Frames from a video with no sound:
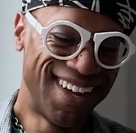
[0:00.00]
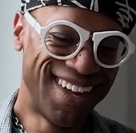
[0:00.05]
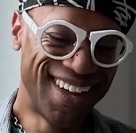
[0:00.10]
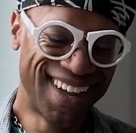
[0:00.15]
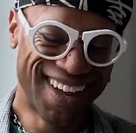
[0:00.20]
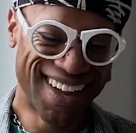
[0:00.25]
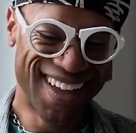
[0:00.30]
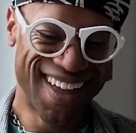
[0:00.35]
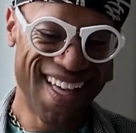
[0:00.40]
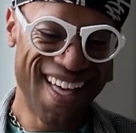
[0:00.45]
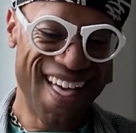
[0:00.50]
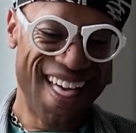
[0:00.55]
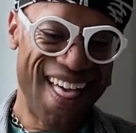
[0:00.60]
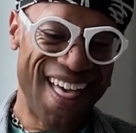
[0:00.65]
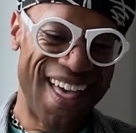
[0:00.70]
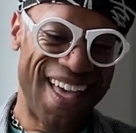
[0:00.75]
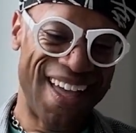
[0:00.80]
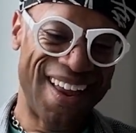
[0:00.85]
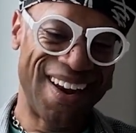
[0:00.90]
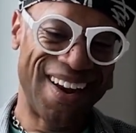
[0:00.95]

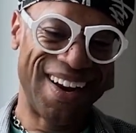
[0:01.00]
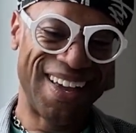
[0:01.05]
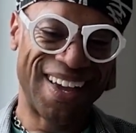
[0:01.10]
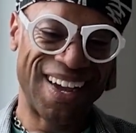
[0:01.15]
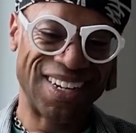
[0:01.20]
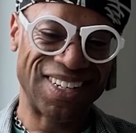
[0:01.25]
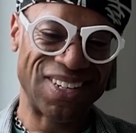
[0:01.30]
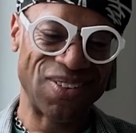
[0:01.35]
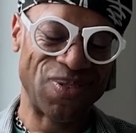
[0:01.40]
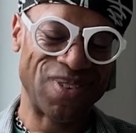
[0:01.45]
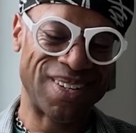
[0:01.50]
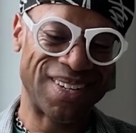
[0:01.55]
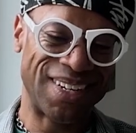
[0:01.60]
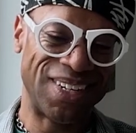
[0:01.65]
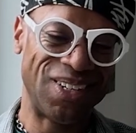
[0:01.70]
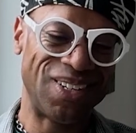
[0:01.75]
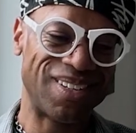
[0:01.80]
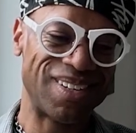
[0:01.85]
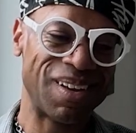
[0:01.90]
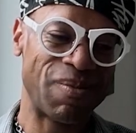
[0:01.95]
In any case, it was an
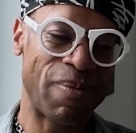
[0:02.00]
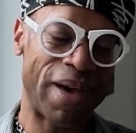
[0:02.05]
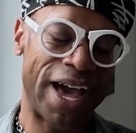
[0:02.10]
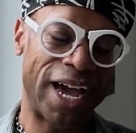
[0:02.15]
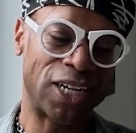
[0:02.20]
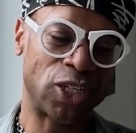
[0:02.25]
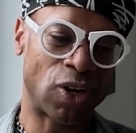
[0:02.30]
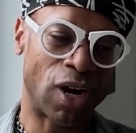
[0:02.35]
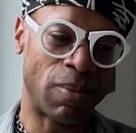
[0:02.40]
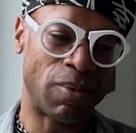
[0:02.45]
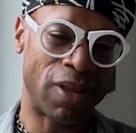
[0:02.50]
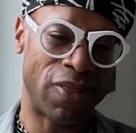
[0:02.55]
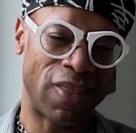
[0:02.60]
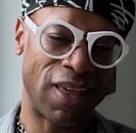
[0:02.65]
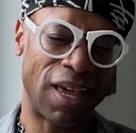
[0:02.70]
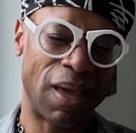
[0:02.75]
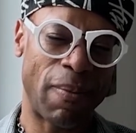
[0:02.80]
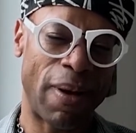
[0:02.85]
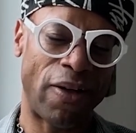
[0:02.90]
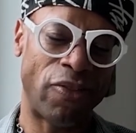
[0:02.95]
interesting backdrop to
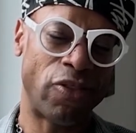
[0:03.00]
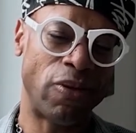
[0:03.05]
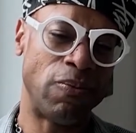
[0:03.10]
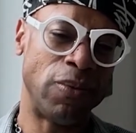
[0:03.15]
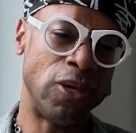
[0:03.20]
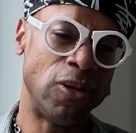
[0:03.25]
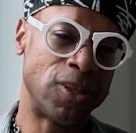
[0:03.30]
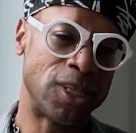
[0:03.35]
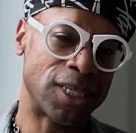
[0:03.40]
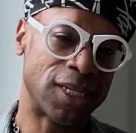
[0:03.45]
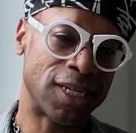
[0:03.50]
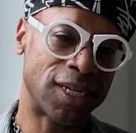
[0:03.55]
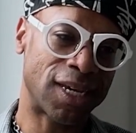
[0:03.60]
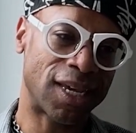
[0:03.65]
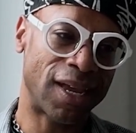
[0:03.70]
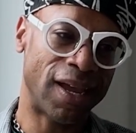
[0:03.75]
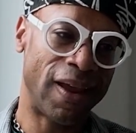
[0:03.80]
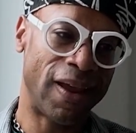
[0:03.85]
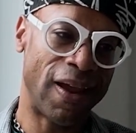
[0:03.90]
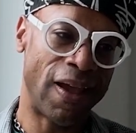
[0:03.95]
think about the music,